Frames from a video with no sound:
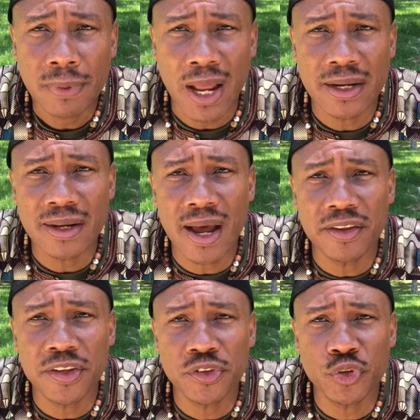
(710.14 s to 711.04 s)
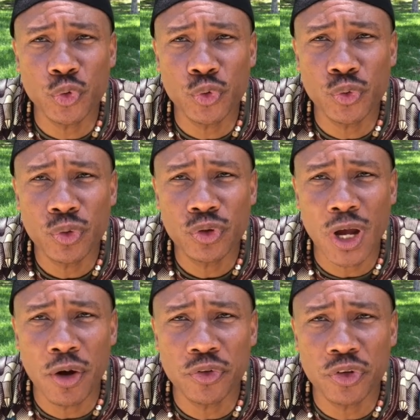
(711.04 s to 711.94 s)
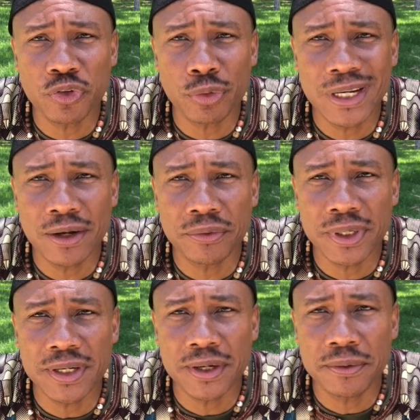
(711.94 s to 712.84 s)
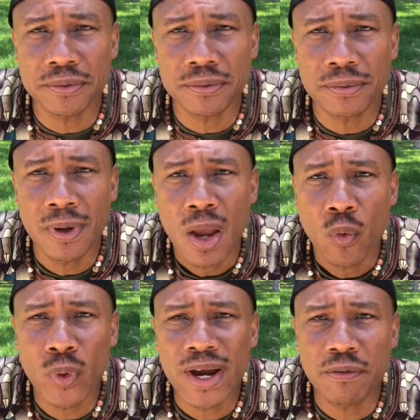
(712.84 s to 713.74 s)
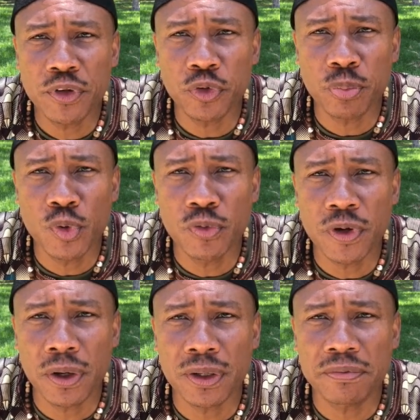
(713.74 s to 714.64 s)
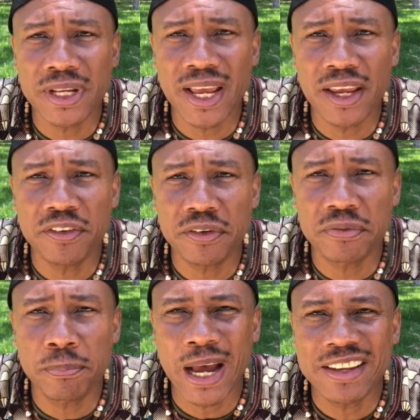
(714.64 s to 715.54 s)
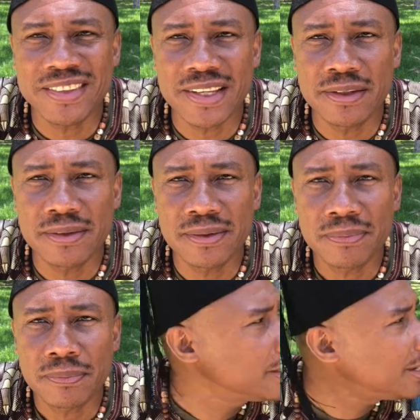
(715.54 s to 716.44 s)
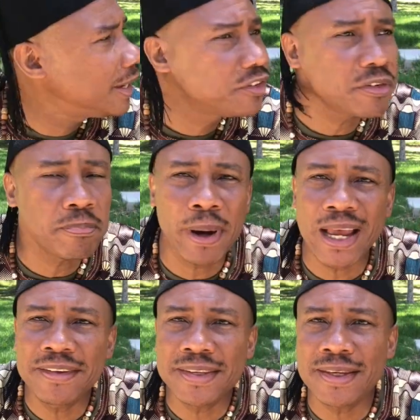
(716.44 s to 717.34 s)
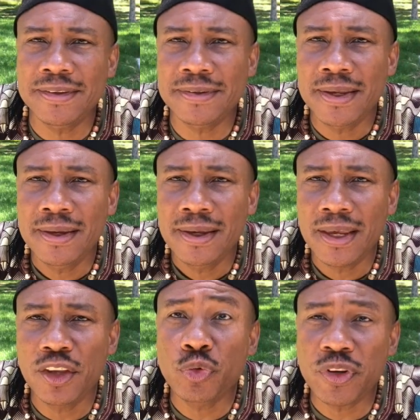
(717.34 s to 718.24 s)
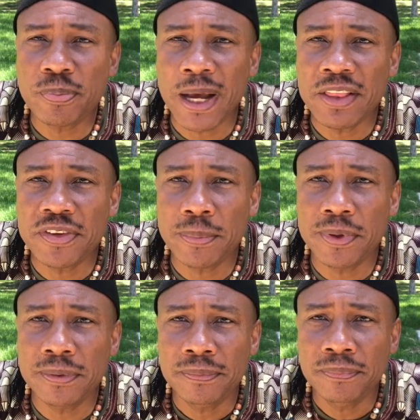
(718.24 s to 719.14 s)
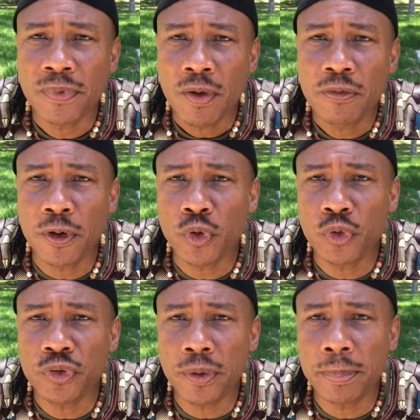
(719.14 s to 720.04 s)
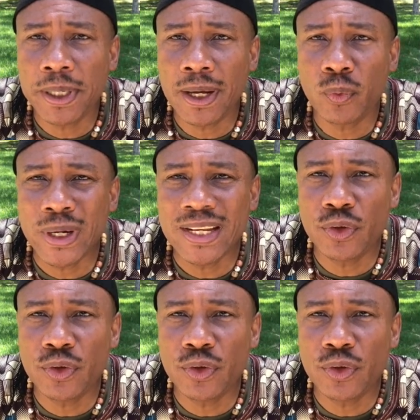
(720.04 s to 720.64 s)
And it lasts 2,300 years. We have just moved out of the age of Pisces. The age of Pisces is responsible for those Europeans went